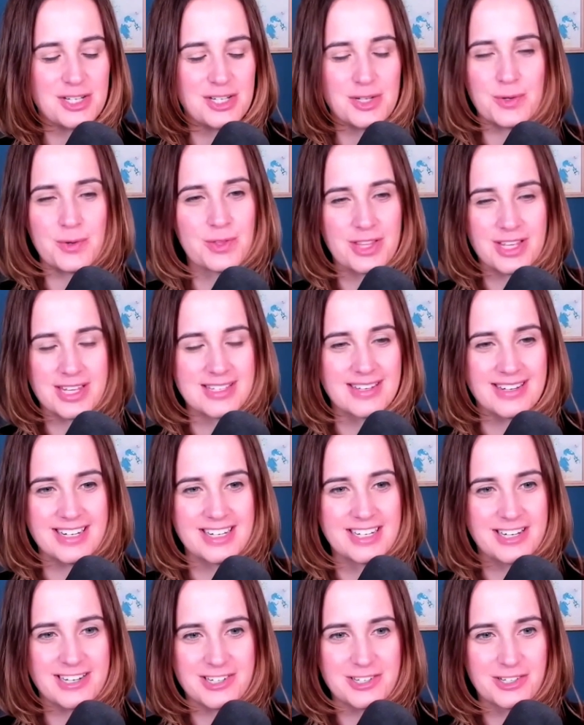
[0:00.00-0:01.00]
do things on
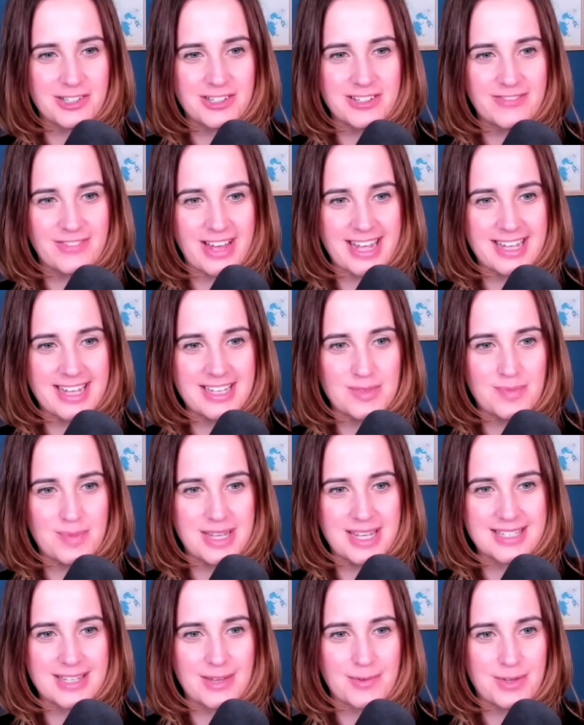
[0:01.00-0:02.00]
a digital device
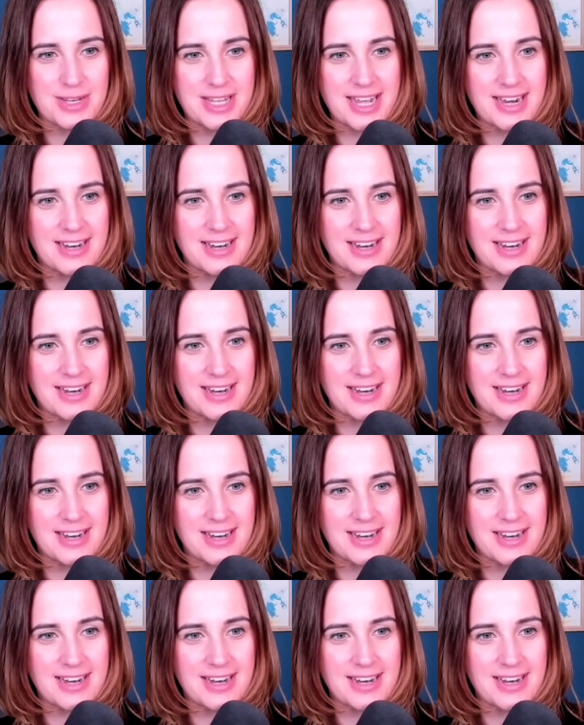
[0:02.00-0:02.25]
because I would